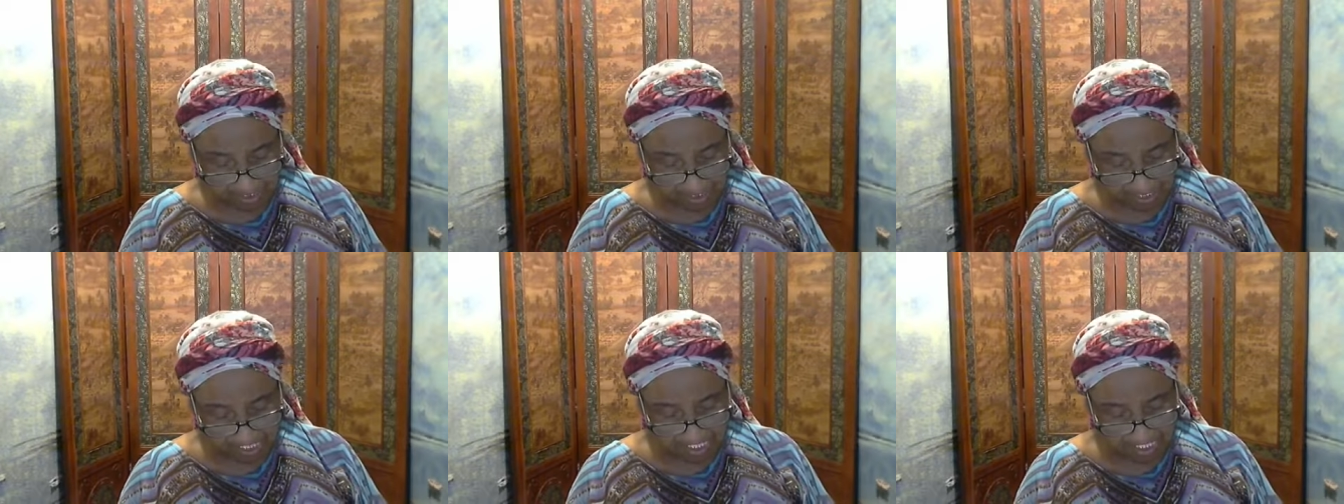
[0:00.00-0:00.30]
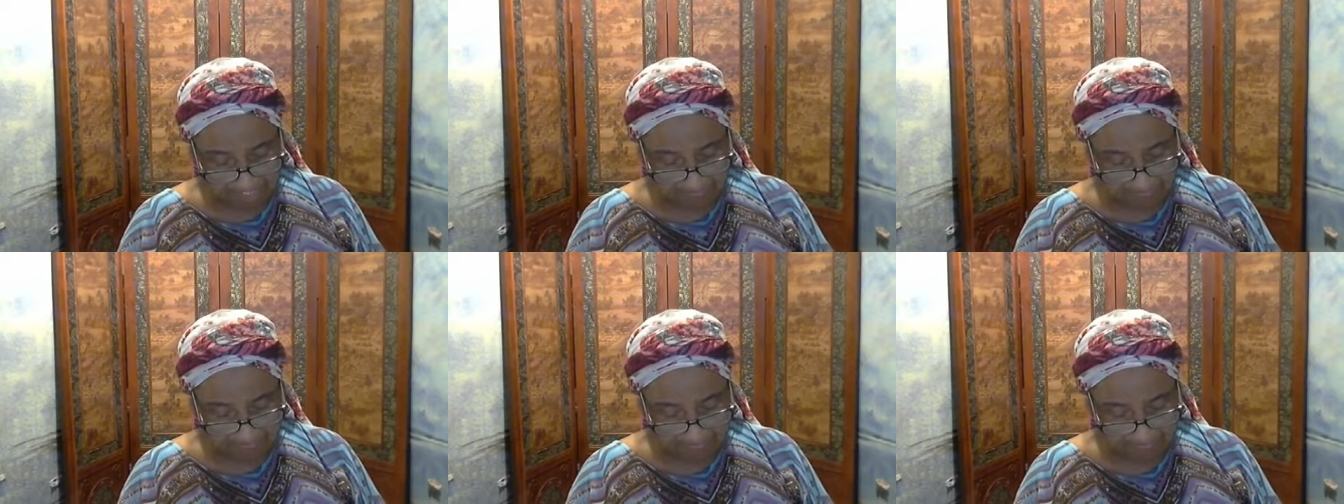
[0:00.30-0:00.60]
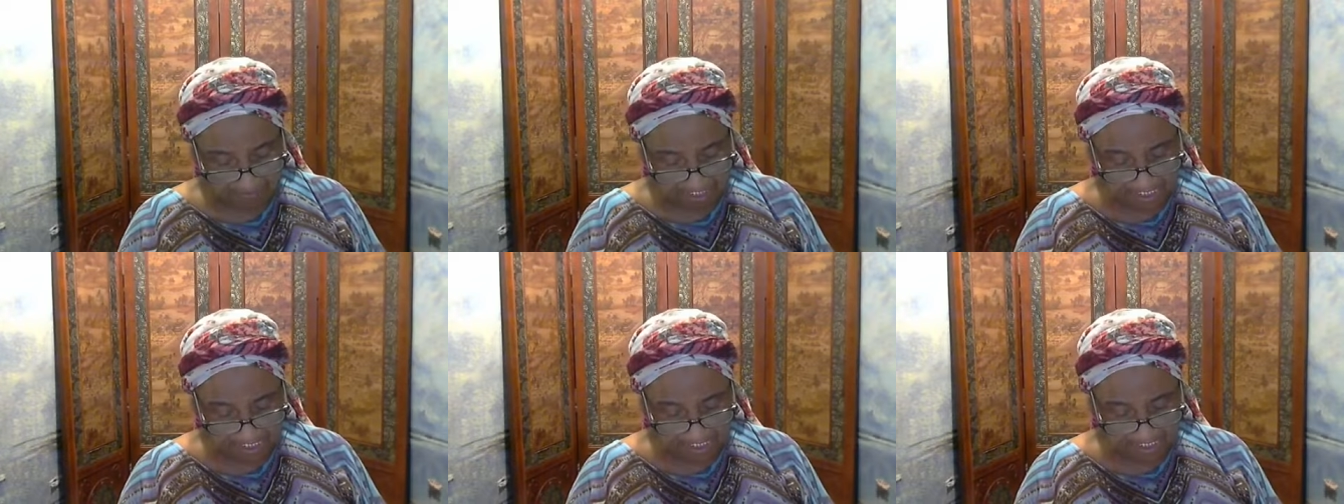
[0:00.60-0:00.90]
a
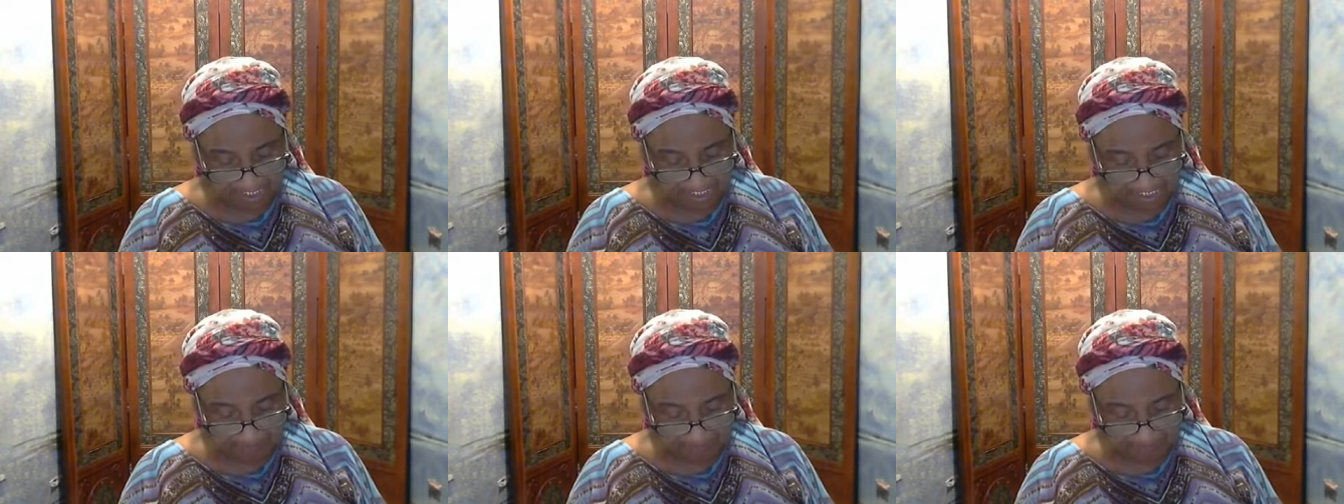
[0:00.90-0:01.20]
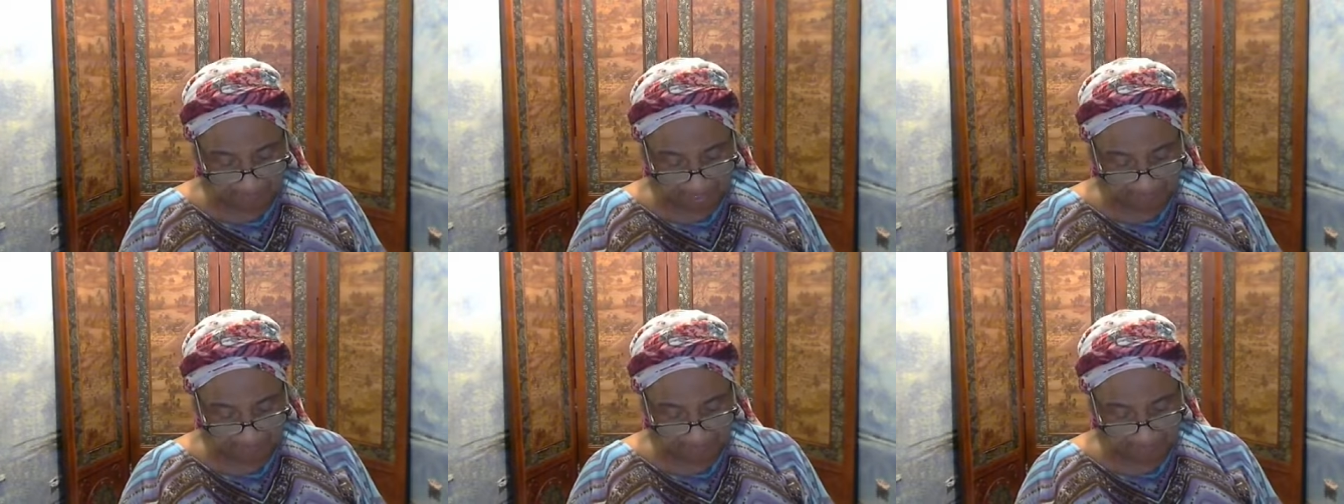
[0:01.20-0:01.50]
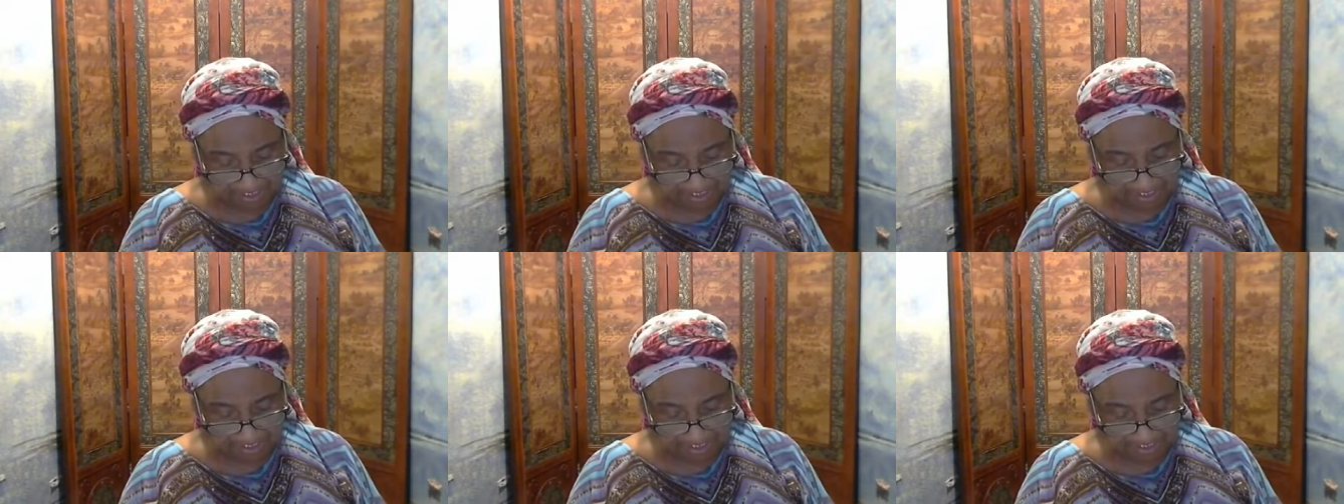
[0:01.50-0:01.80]
friend of
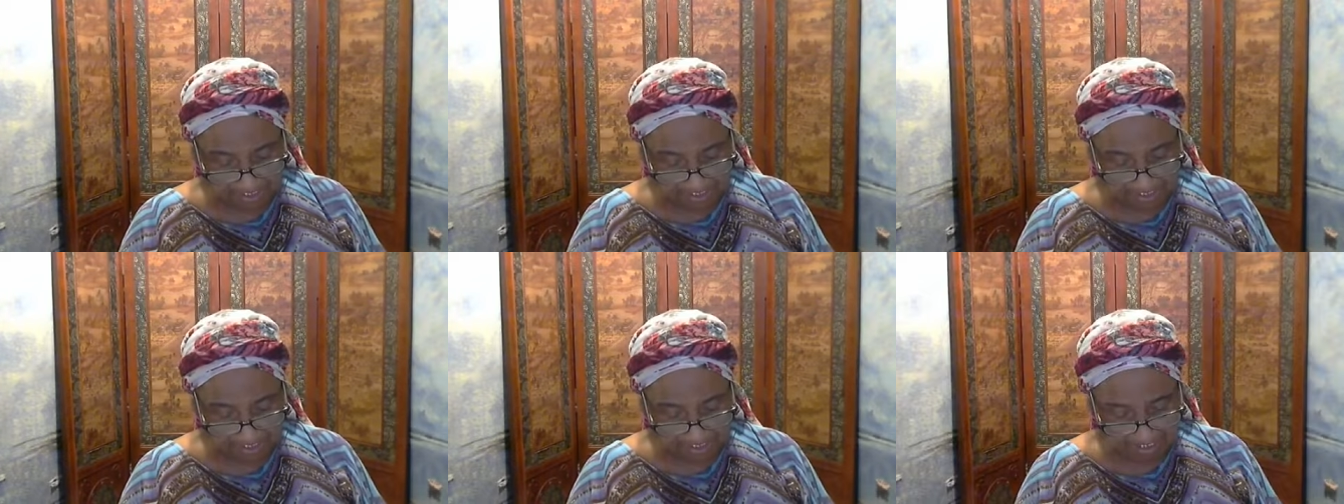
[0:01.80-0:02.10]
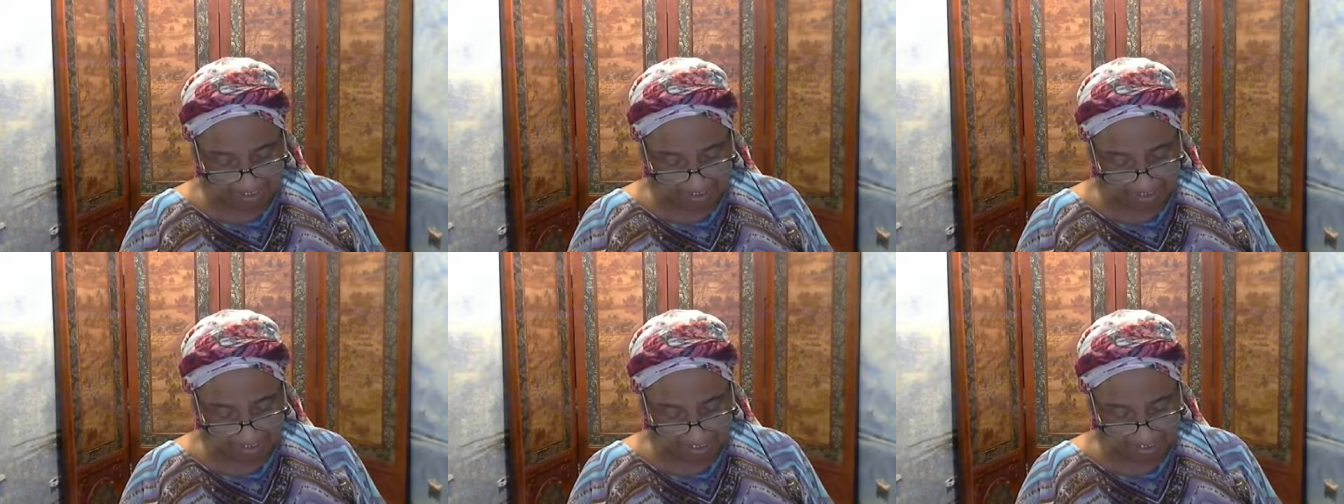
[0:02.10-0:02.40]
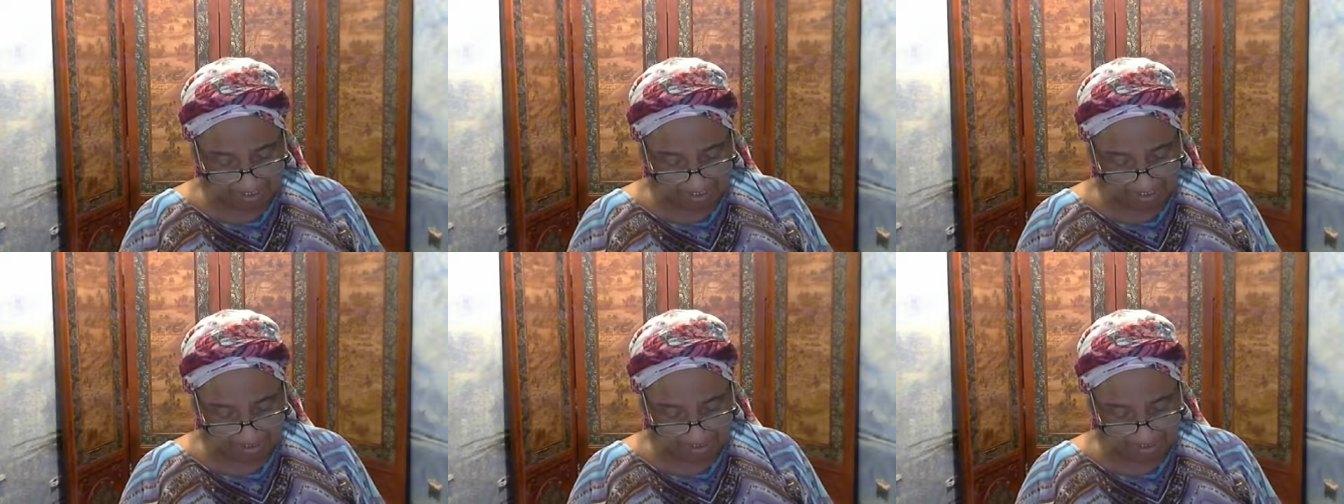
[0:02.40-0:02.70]
publicans and
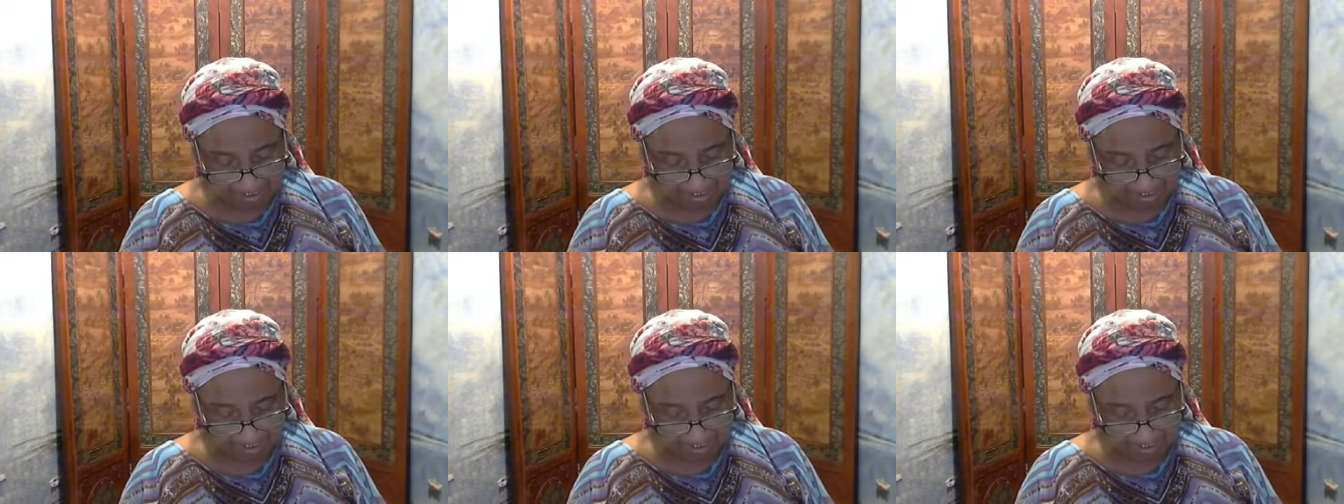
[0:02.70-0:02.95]
sinners.